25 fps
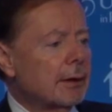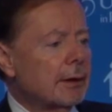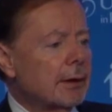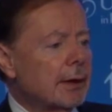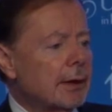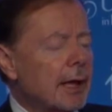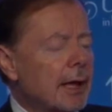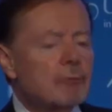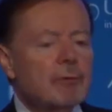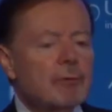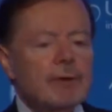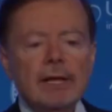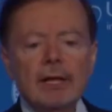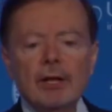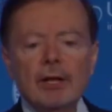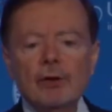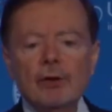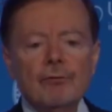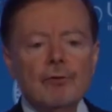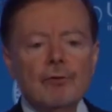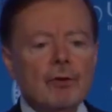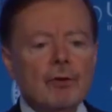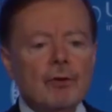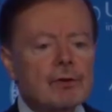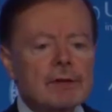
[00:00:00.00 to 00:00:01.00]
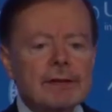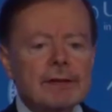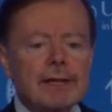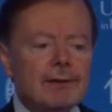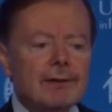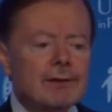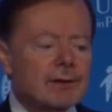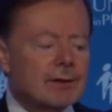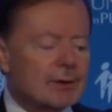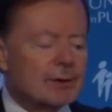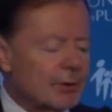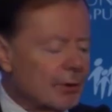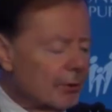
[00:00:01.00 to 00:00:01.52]
And when the interviewer
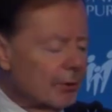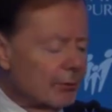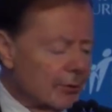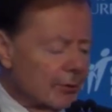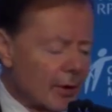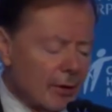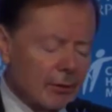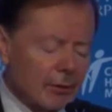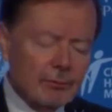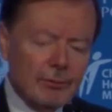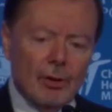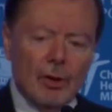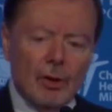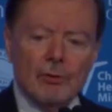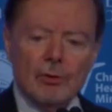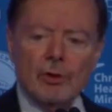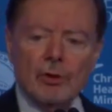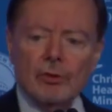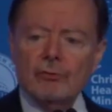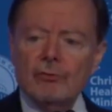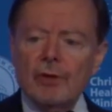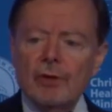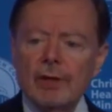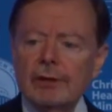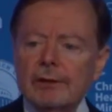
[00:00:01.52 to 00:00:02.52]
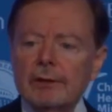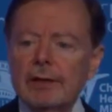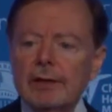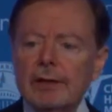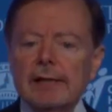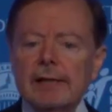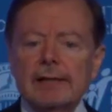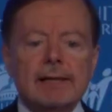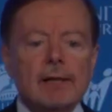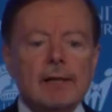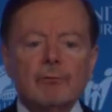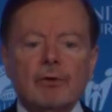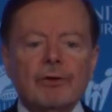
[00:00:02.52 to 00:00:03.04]
said, sir, no, you didn't,
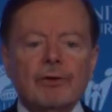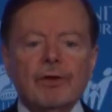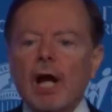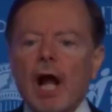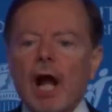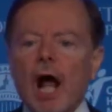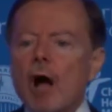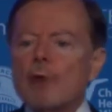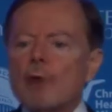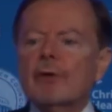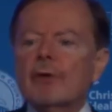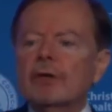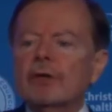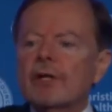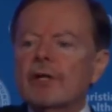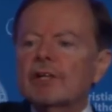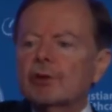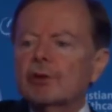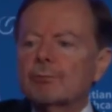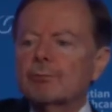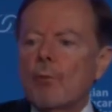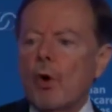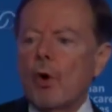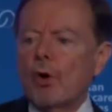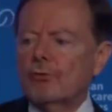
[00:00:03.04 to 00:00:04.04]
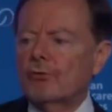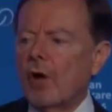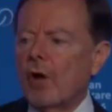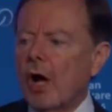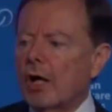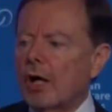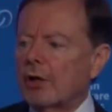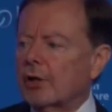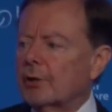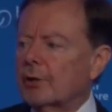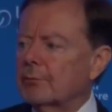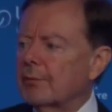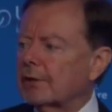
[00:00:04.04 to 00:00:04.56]
he said, well, then I'll release more
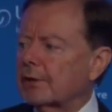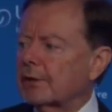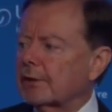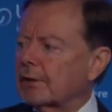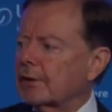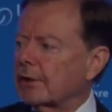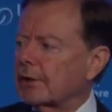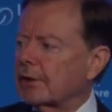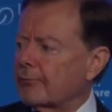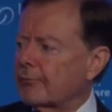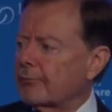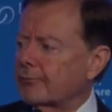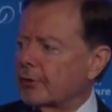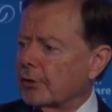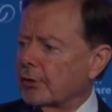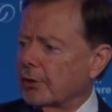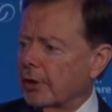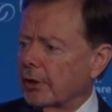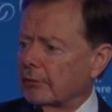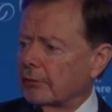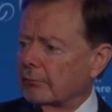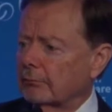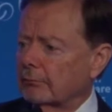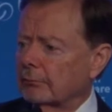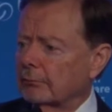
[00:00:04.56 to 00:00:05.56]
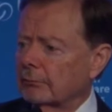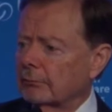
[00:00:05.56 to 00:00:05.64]
documents this afternoon.